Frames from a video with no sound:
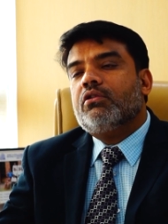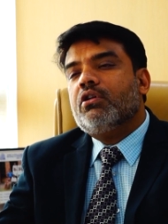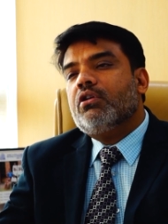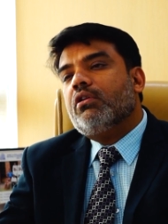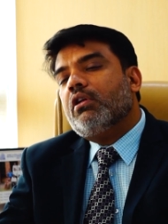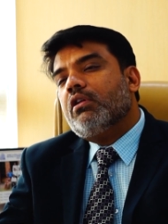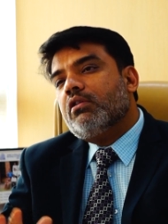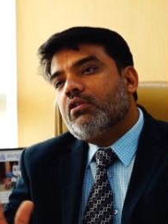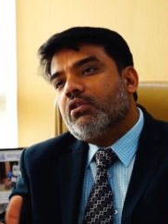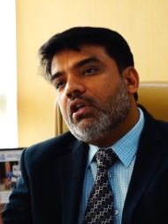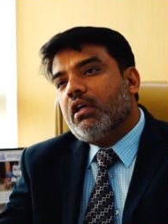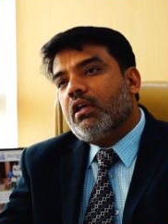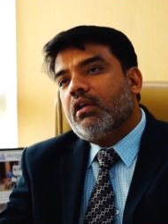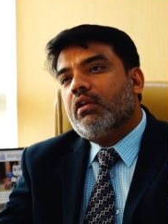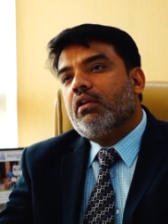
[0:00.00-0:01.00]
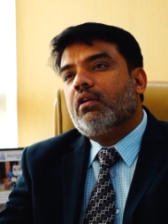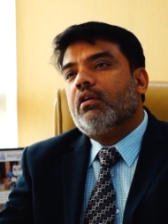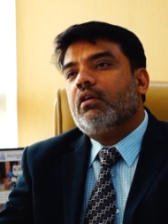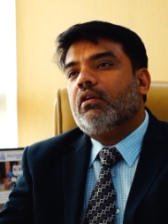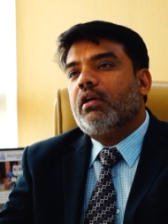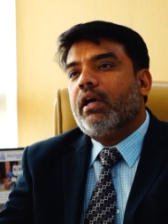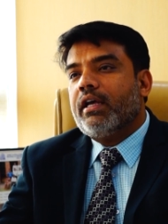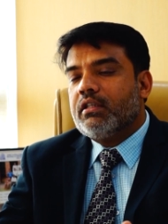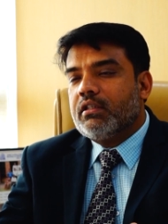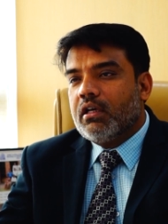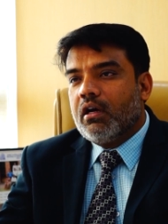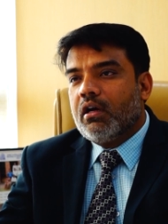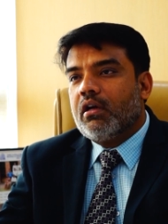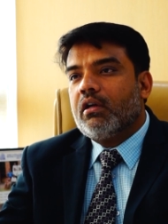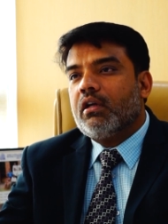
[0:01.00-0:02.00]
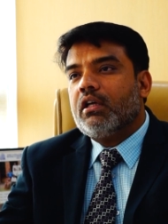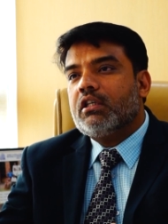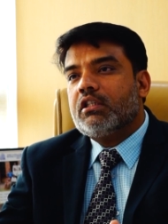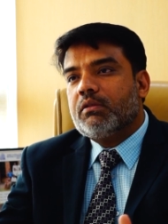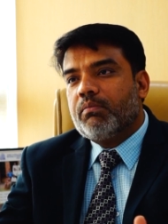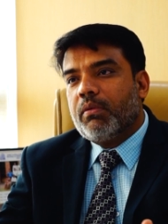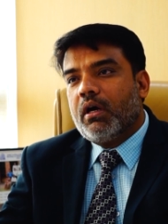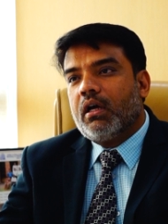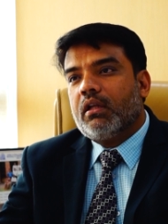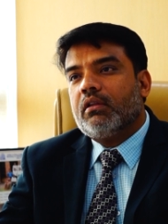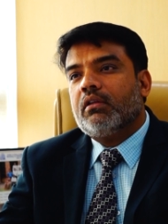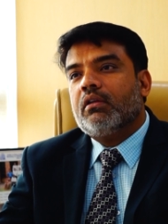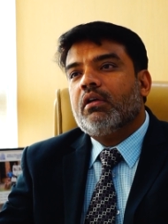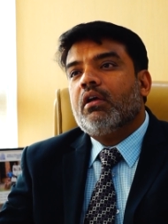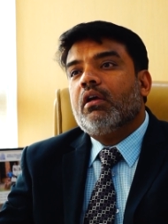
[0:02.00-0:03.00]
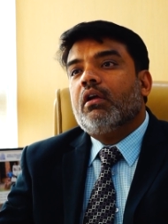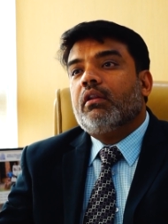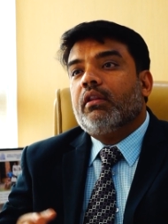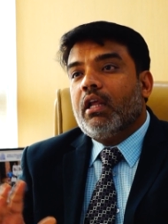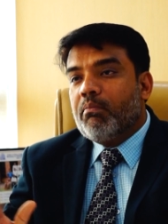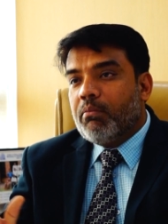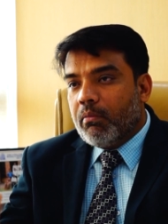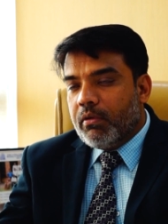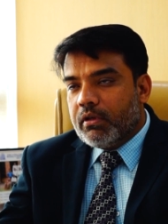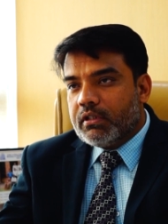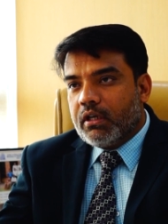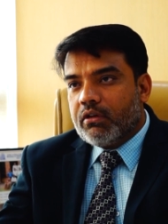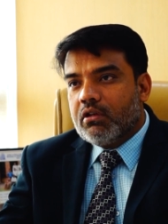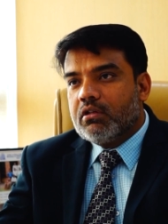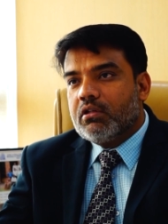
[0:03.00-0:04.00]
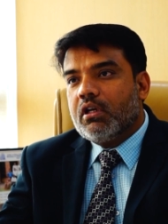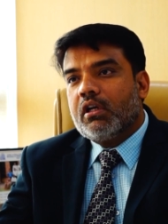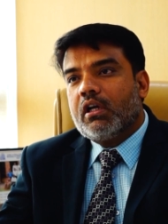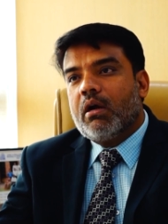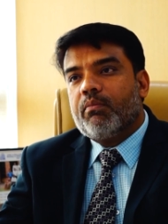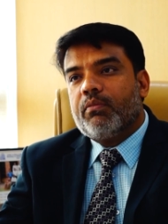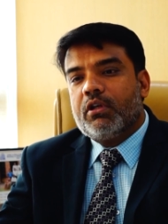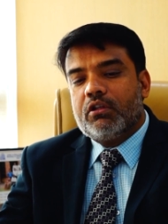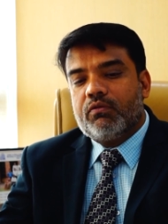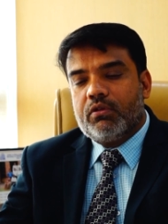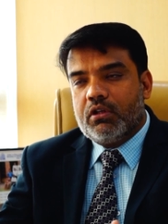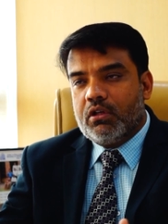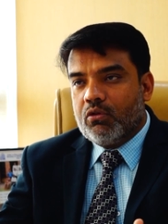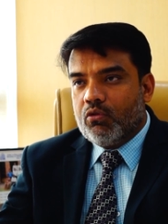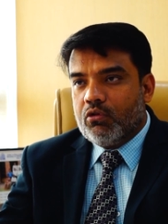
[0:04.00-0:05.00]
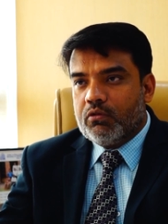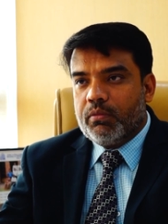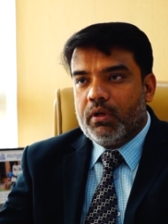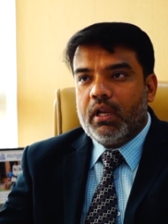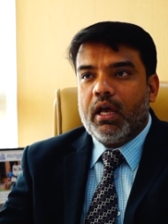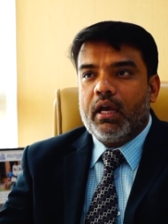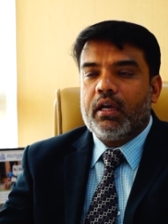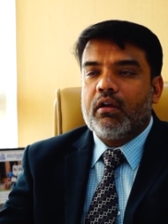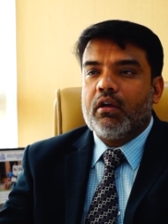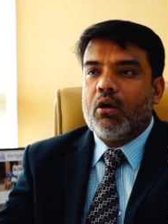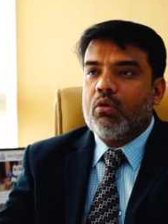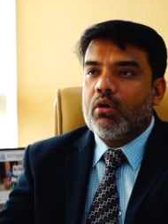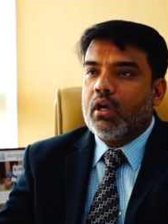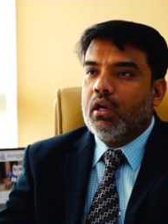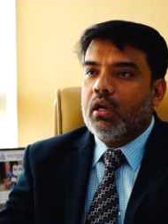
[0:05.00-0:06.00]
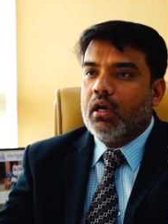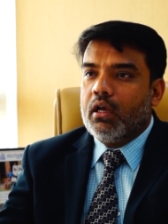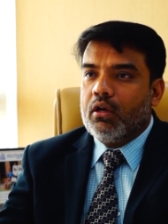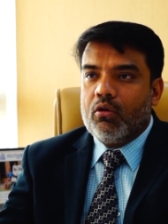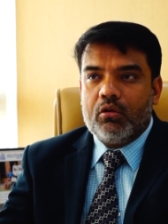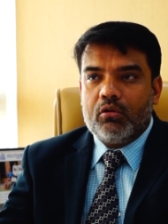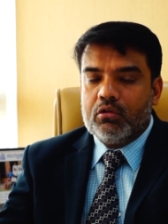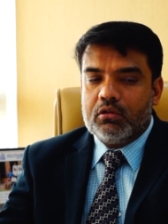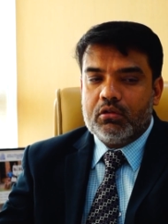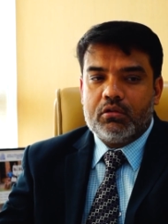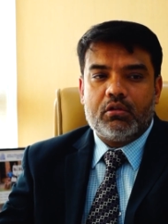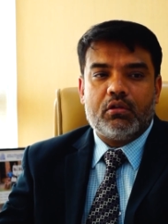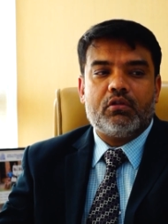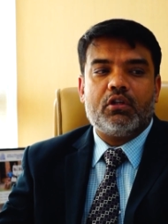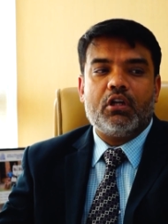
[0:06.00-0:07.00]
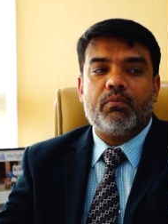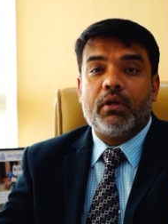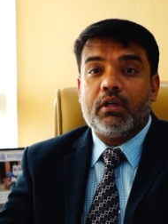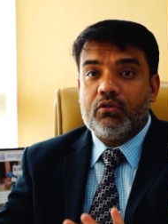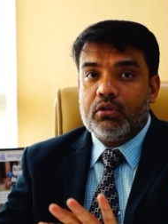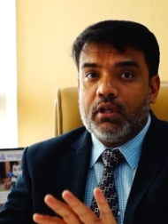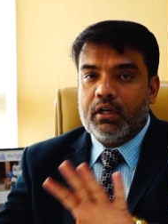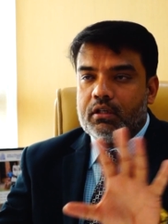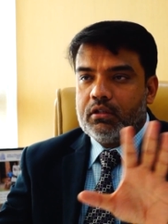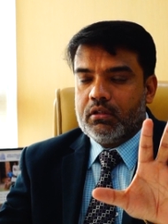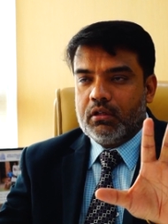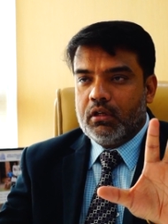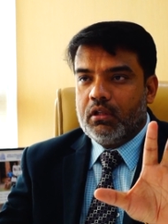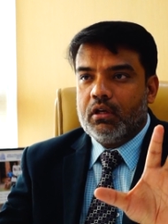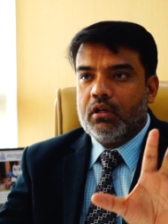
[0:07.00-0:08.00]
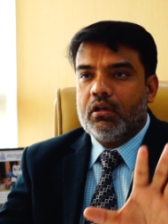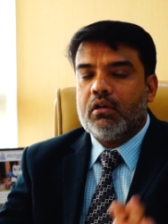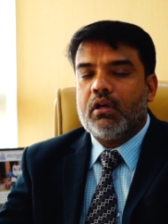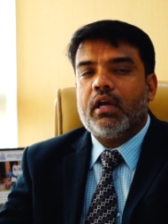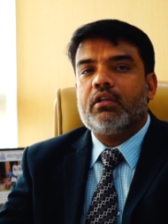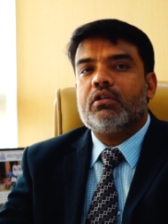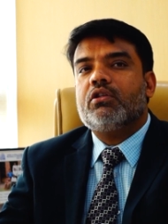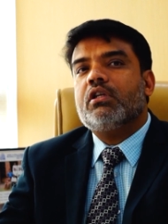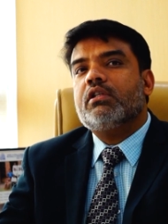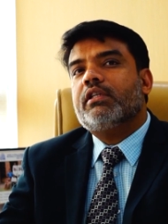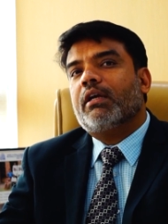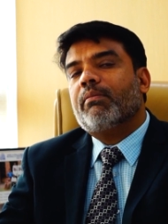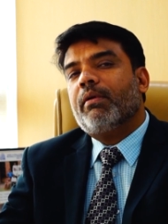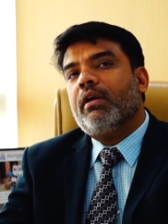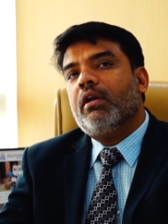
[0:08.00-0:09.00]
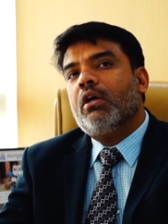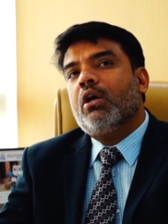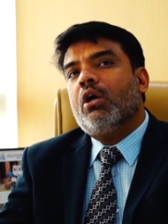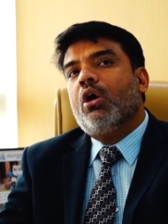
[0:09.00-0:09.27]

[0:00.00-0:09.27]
Jindal Steel, uh, Essar, Ispat then public sector steel companies, which includes Bhilai, Rourkela, and all those uh, steel plants. So that is in the iron steel segment.